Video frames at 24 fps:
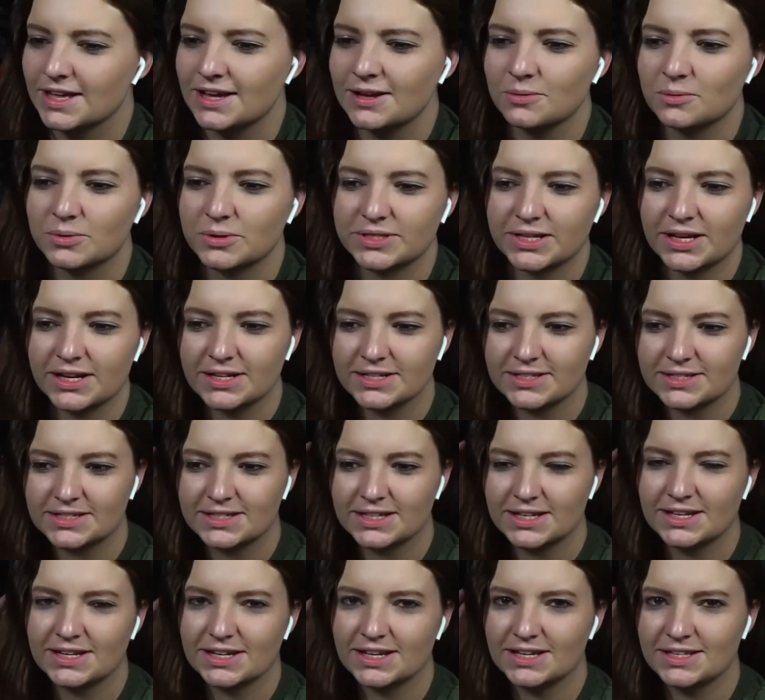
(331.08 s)
Was that a
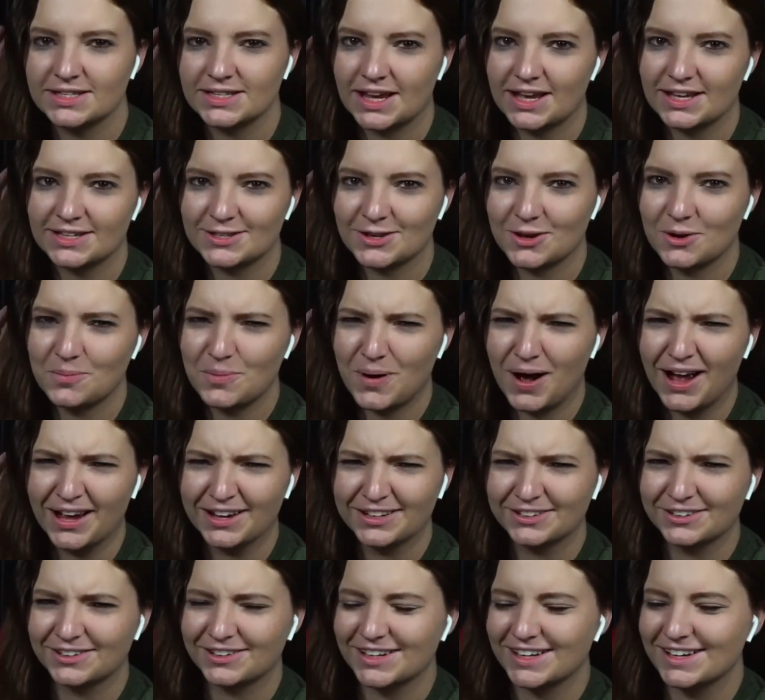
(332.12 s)
CD tattoo behind
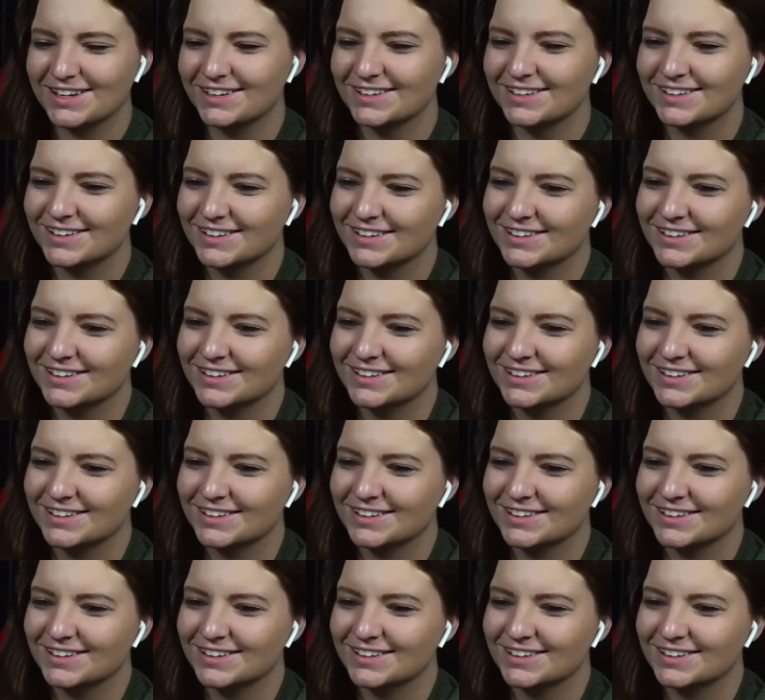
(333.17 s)
her ear?